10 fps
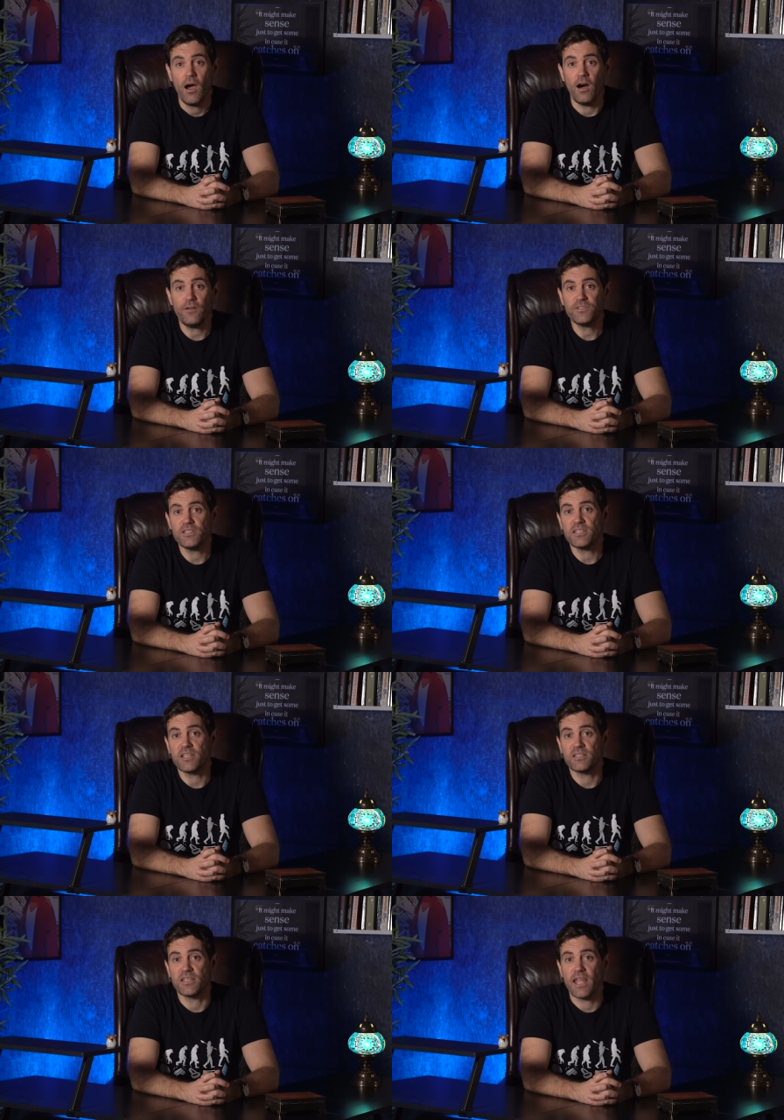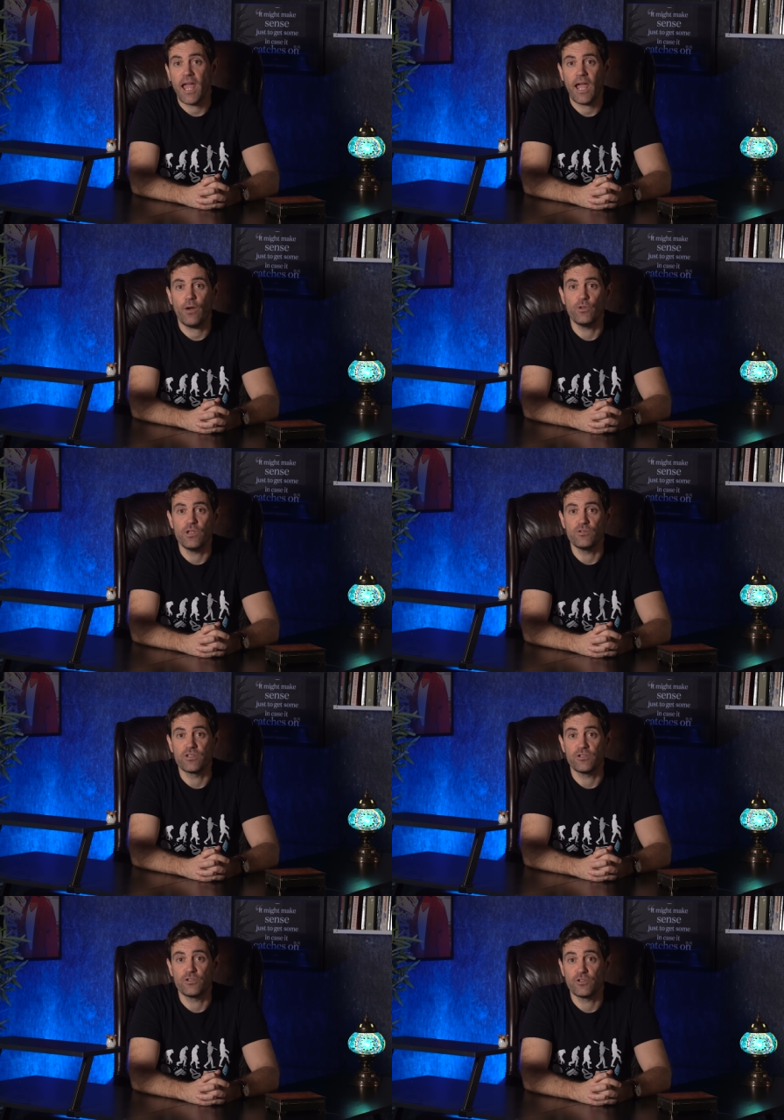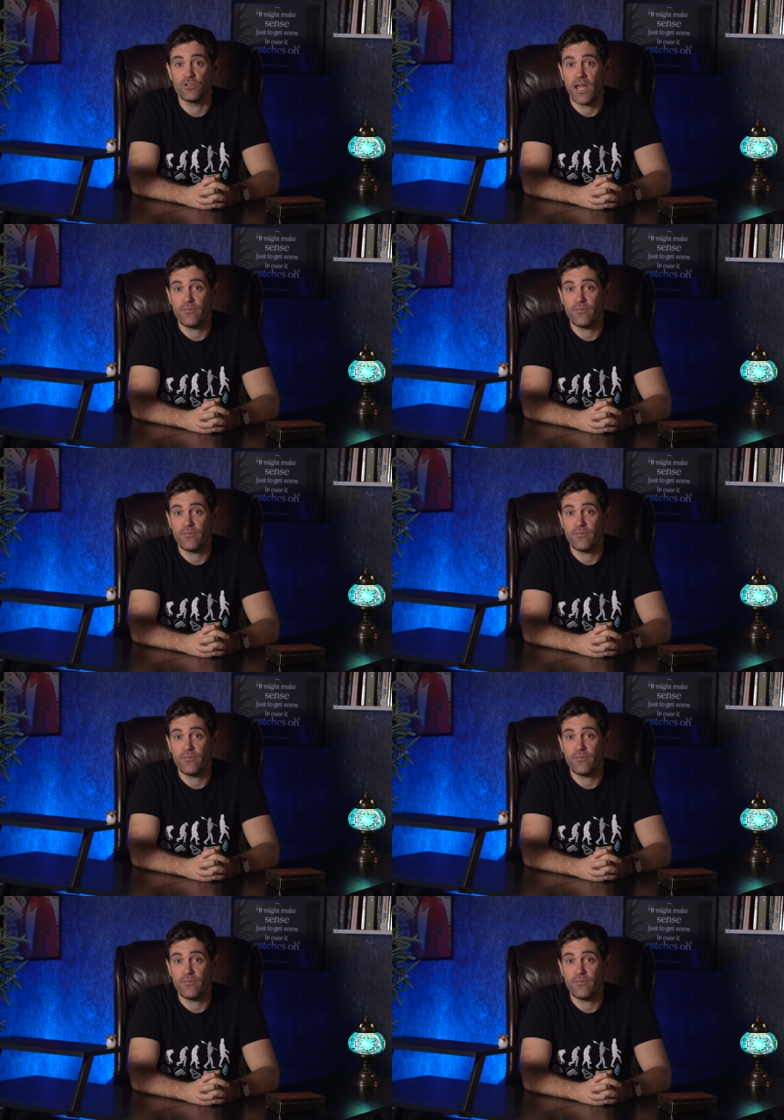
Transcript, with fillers: After discussing how users should